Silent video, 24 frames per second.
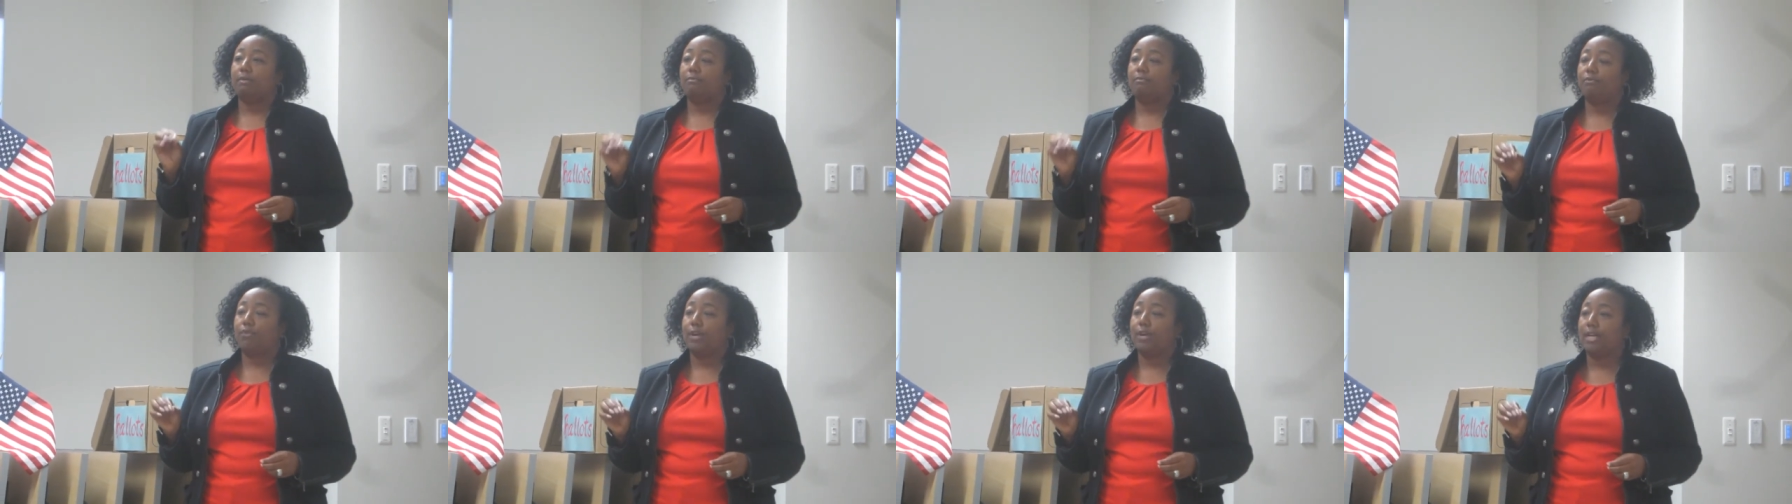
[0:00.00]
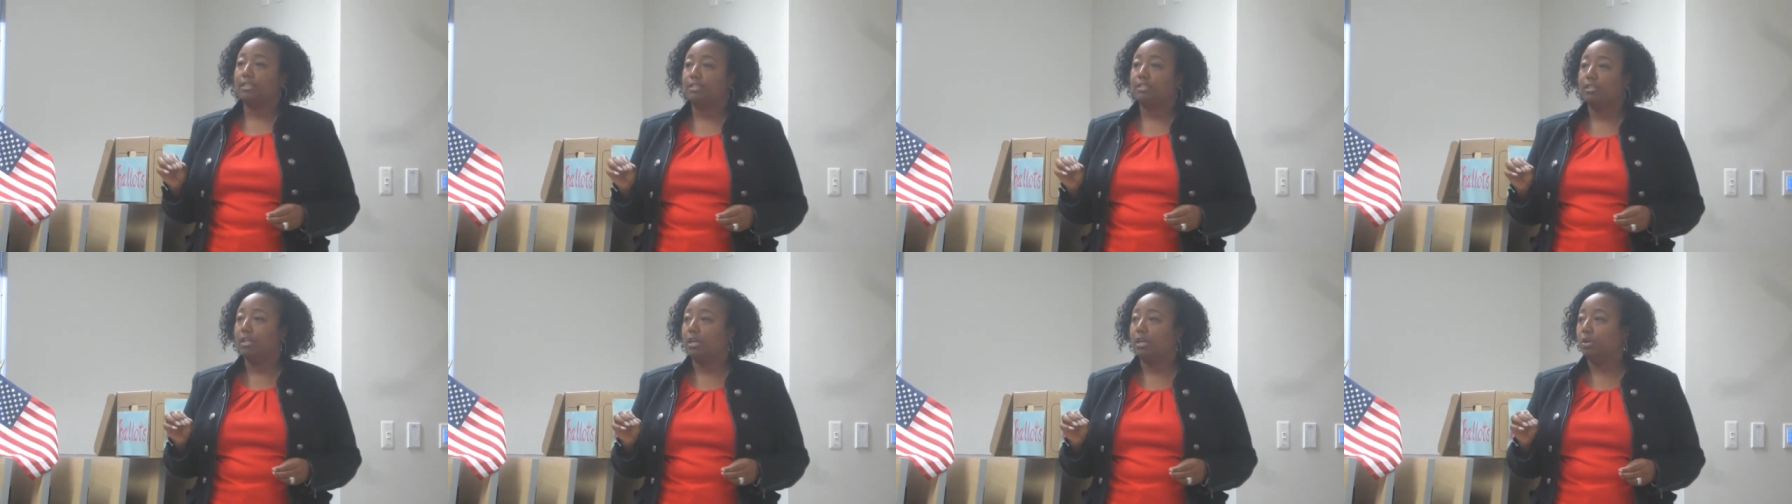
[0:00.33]

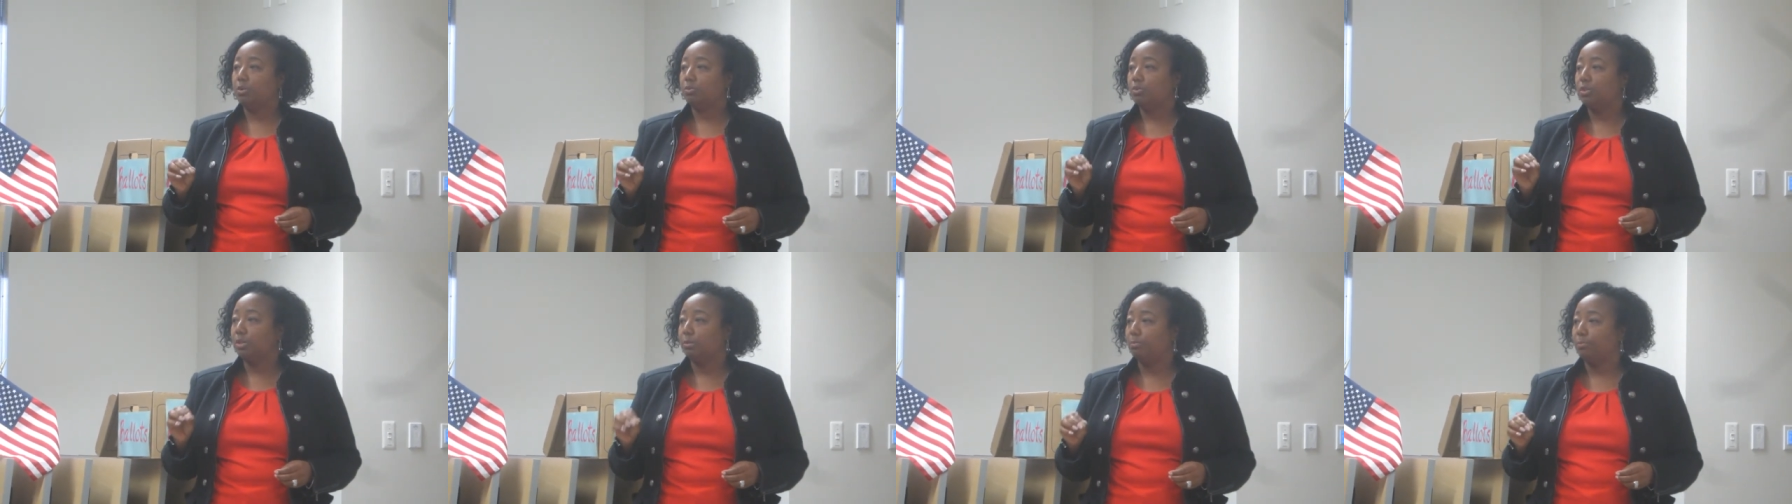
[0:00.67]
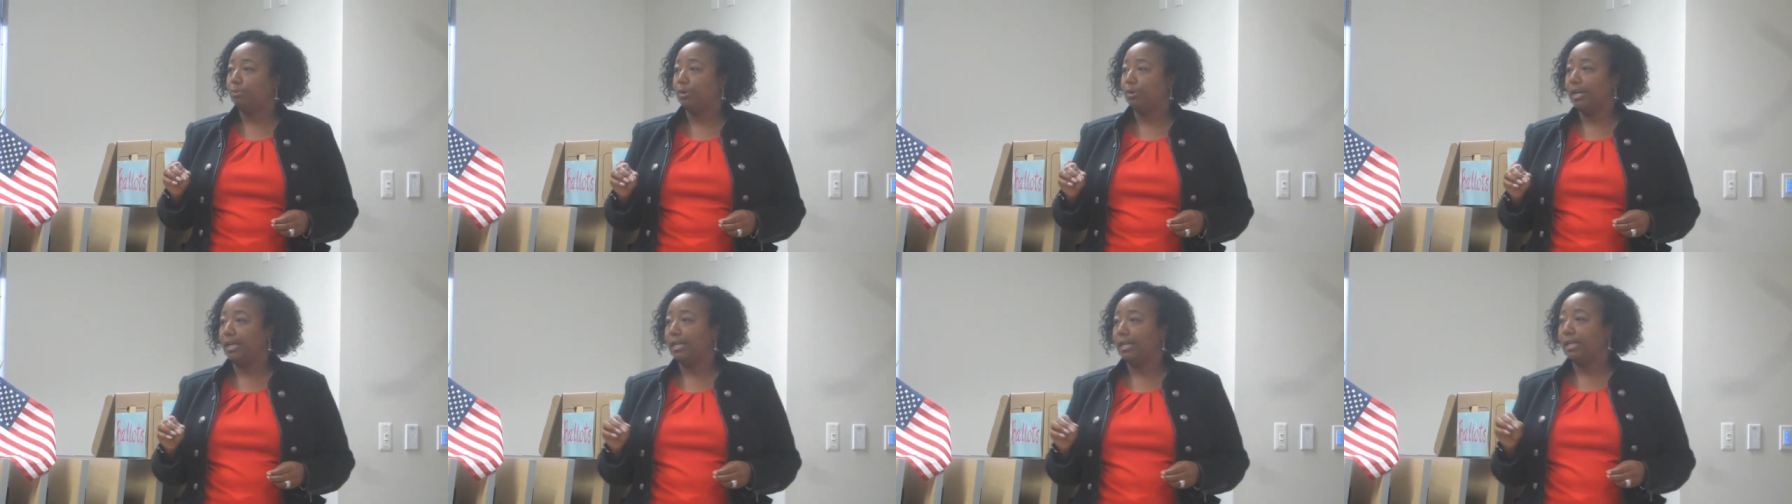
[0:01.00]
Fresno to
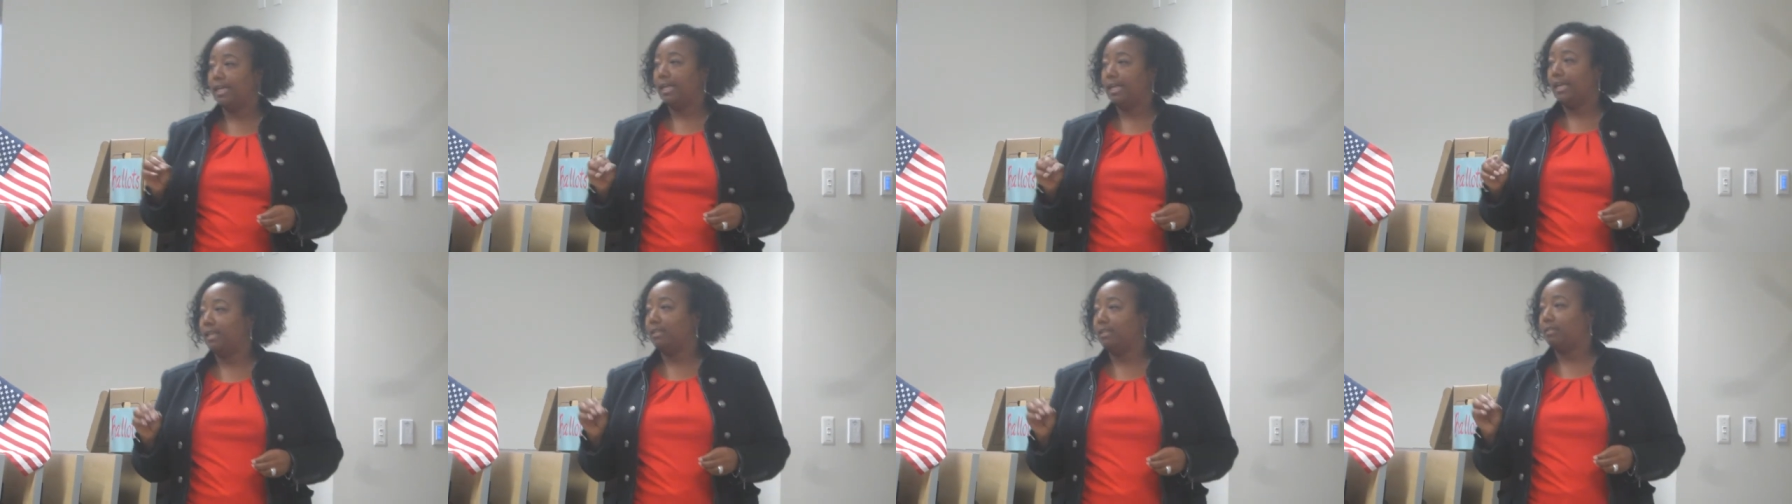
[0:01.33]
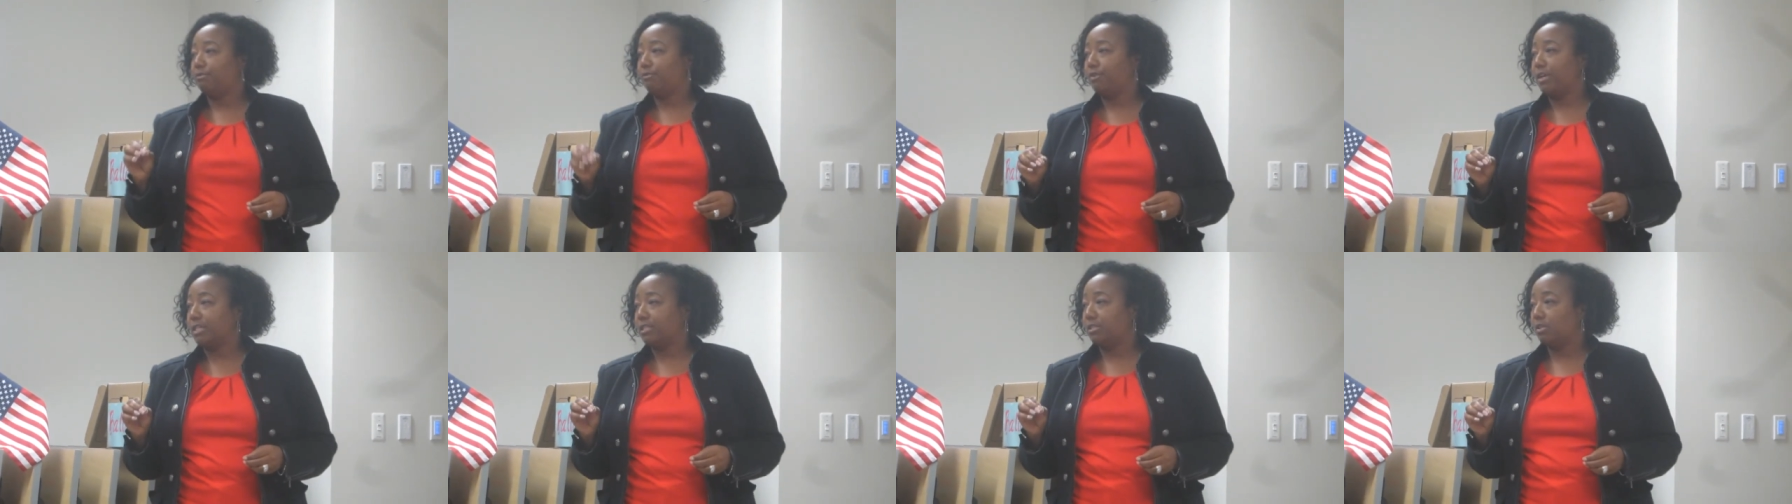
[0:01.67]
bring in the
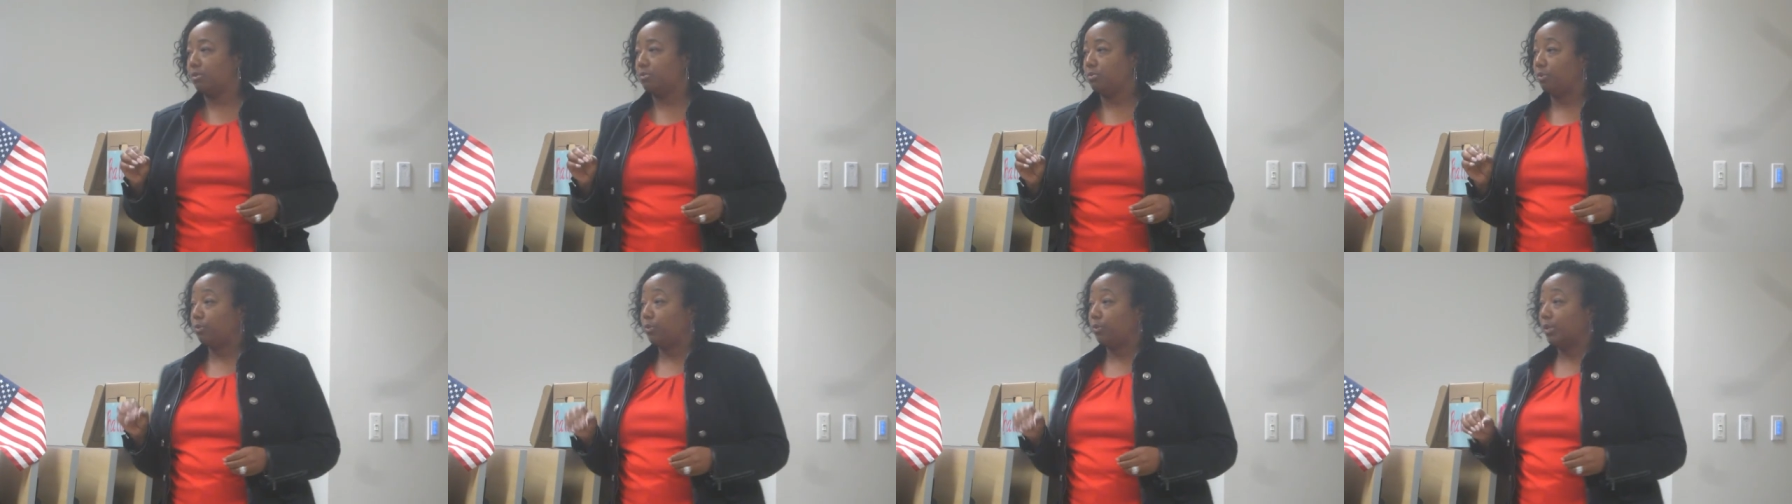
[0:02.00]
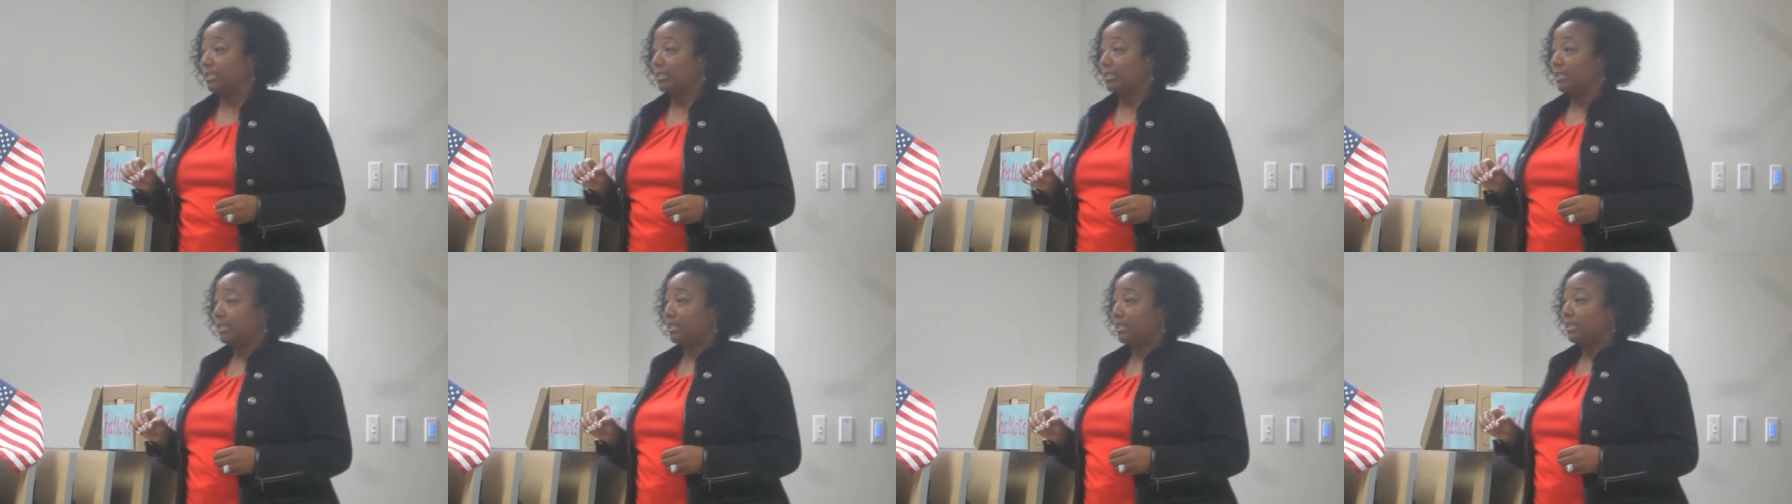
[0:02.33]
Fresno
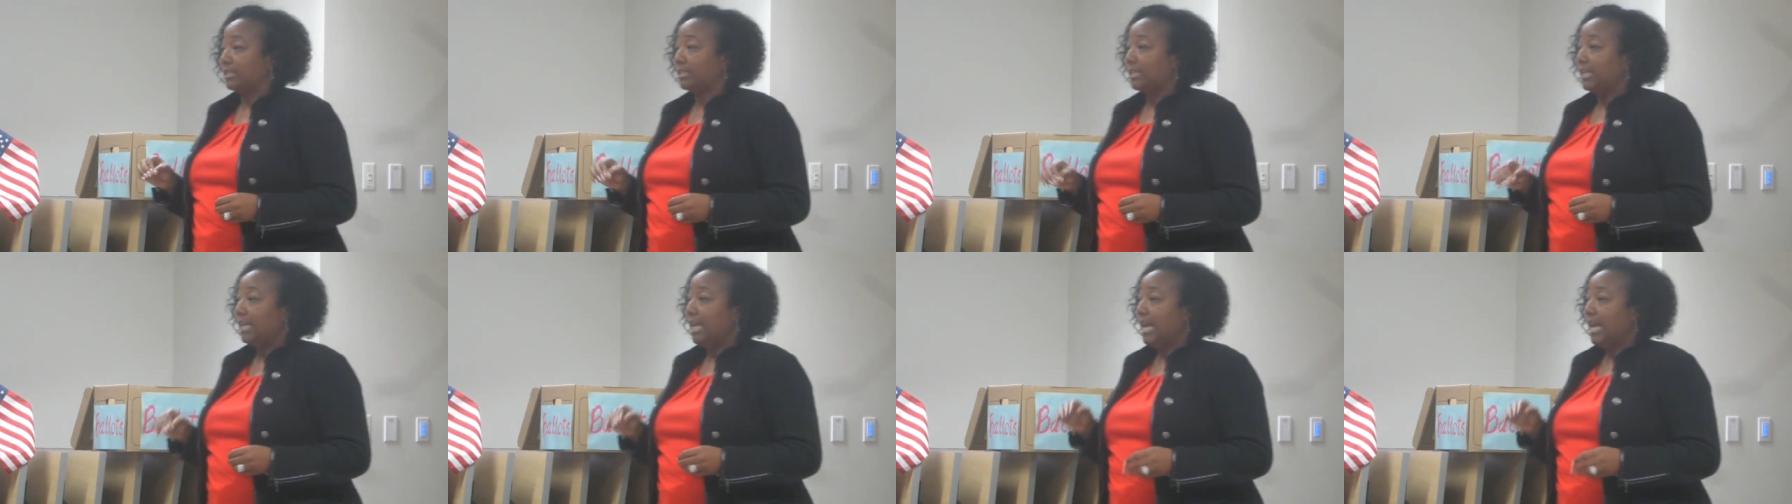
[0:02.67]
Grizzlies